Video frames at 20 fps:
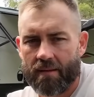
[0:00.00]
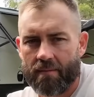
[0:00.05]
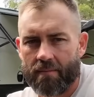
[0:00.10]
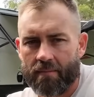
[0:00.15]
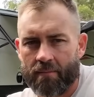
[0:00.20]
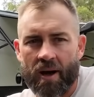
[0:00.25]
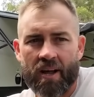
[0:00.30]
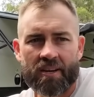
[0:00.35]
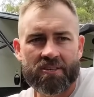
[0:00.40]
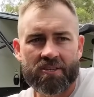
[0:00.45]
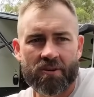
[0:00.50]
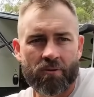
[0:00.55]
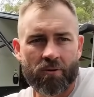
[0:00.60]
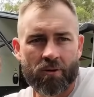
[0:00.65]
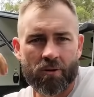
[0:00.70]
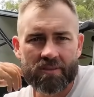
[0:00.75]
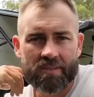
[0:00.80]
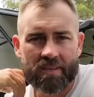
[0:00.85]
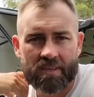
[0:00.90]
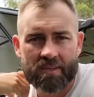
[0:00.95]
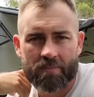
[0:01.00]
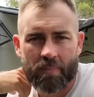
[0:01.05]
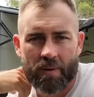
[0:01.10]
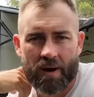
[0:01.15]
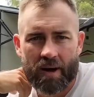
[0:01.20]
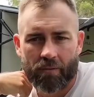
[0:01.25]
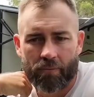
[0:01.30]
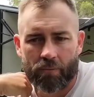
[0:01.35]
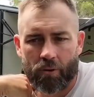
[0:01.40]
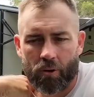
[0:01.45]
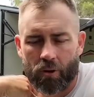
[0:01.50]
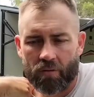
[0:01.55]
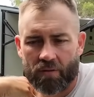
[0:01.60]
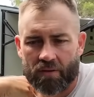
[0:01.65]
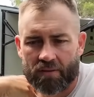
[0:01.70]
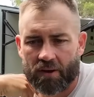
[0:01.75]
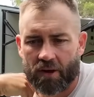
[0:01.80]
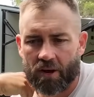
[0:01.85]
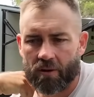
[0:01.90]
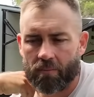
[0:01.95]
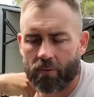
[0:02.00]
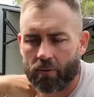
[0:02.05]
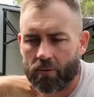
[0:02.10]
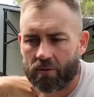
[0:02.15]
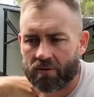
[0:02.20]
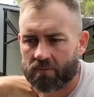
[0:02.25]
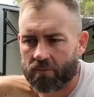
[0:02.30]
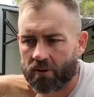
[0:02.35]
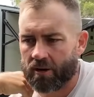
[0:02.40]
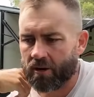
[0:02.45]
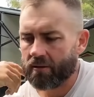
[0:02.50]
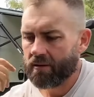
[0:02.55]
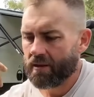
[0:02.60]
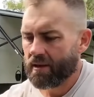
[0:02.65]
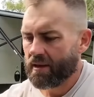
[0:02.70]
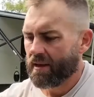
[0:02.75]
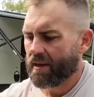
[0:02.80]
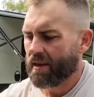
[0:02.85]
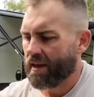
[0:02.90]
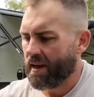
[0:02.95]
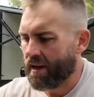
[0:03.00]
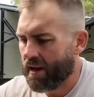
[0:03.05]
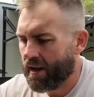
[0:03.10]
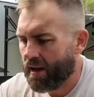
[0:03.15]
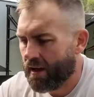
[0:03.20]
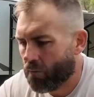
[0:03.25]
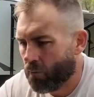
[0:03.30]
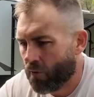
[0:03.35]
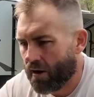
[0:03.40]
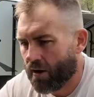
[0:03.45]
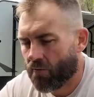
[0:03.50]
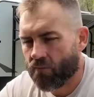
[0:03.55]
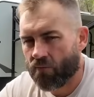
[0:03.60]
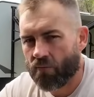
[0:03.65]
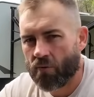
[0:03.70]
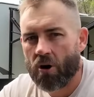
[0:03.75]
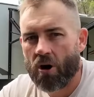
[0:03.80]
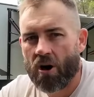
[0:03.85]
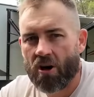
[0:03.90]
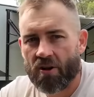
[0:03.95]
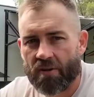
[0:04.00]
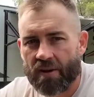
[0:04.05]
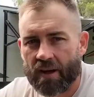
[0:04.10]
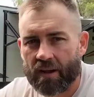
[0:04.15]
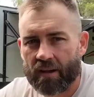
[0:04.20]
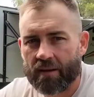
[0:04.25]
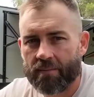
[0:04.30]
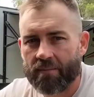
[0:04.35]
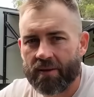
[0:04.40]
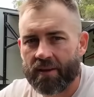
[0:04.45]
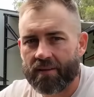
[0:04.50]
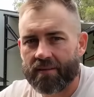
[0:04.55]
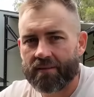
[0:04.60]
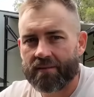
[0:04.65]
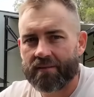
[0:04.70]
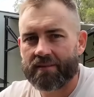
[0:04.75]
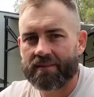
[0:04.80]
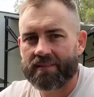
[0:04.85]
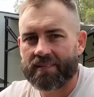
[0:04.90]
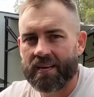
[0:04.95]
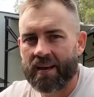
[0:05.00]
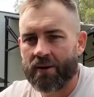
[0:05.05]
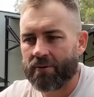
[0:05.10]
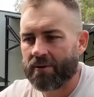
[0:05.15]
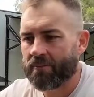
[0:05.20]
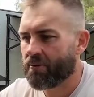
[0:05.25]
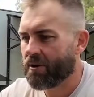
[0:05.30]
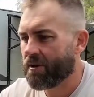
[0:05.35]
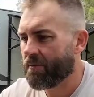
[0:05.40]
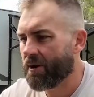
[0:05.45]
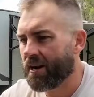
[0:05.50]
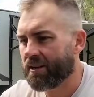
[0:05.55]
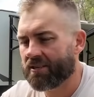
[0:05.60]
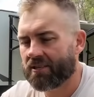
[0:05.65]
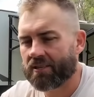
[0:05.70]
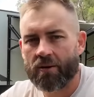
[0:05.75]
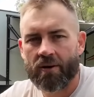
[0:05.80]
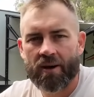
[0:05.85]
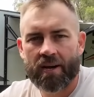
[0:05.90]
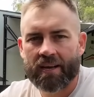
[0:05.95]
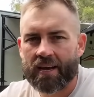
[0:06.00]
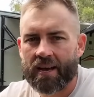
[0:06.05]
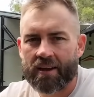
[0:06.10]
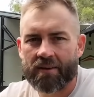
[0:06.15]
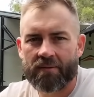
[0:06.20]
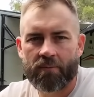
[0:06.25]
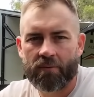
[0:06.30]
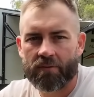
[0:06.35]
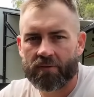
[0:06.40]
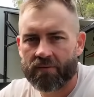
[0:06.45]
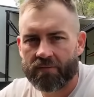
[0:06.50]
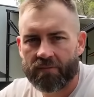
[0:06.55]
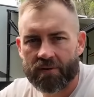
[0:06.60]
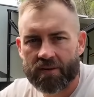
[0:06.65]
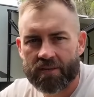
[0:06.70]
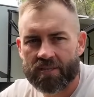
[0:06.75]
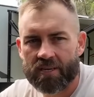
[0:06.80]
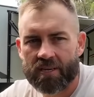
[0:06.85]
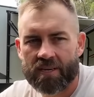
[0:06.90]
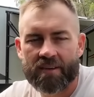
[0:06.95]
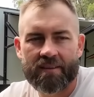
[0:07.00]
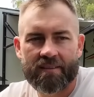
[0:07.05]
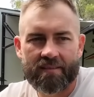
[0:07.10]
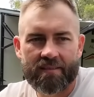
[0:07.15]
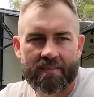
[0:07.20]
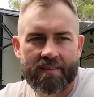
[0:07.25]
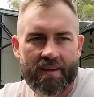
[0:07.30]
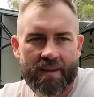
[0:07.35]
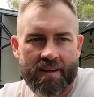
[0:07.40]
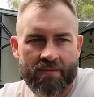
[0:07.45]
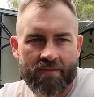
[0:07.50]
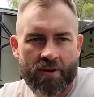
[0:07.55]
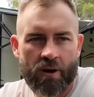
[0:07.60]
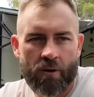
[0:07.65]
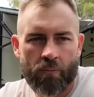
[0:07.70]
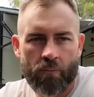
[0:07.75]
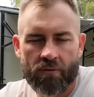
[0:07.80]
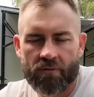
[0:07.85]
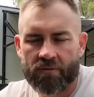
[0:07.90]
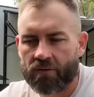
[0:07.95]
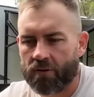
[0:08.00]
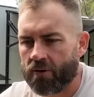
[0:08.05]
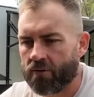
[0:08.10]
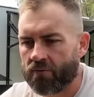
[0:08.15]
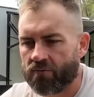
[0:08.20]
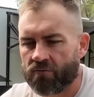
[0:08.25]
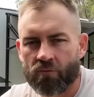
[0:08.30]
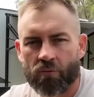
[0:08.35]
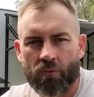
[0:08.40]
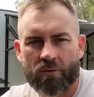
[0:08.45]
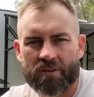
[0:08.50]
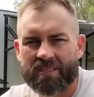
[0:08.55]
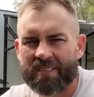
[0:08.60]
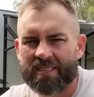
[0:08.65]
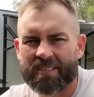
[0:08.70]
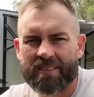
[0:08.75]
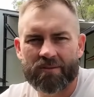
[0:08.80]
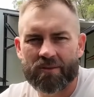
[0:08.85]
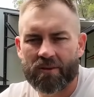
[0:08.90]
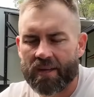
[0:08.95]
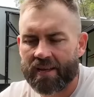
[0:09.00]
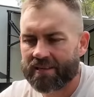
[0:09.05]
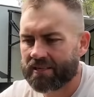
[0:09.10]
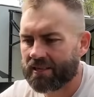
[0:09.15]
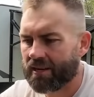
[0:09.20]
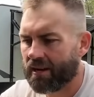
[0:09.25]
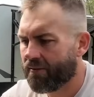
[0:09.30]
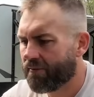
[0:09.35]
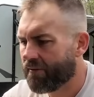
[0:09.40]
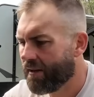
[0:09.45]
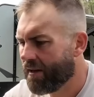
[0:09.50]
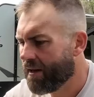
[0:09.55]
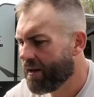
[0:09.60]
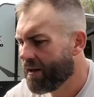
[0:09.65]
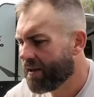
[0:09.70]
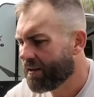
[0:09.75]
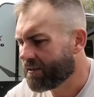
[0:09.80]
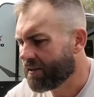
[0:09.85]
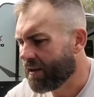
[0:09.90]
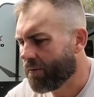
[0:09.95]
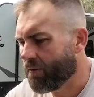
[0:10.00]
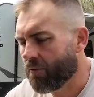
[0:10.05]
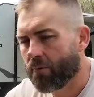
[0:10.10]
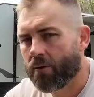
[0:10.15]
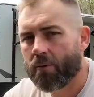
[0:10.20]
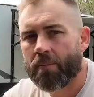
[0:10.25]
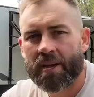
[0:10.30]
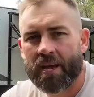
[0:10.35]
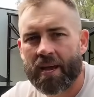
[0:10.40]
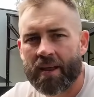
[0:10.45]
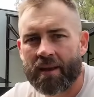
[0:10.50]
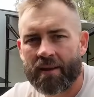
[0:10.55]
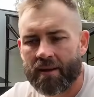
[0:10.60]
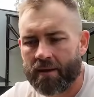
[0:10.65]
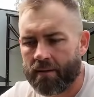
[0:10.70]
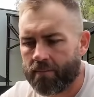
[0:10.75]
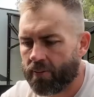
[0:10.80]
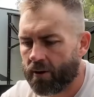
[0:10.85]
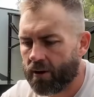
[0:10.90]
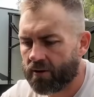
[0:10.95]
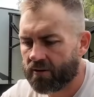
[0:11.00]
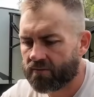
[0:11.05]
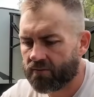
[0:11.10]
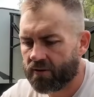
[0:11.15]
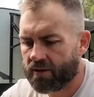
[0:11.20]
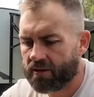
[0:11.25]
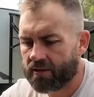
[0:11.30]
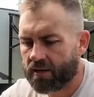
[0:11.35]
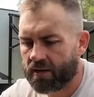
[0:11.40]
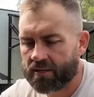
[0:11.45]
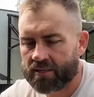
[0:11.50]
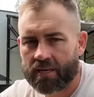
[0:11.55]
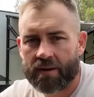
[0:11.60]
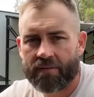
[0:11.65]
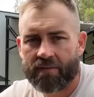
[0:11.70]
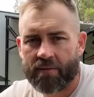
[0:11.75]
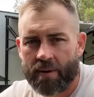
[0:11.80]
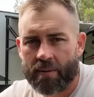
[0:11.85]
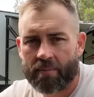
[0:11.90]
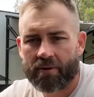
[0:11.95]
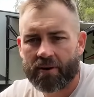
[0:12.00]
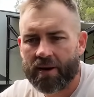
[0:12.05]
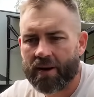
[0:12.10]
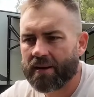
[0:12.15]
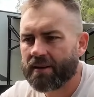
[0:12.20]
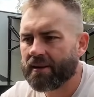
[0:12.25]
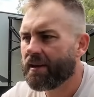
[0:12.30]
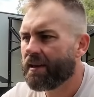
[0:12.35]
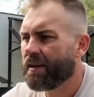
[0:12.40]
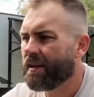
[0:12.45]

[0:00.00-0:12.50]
much at all, so there's bugger all on the tow ball as well, and we are right on our limit. So we pretty much, I can't put the fridge in even though I want to, draw systems, all that stuff. So we will be getting a post-rego GVM upgrade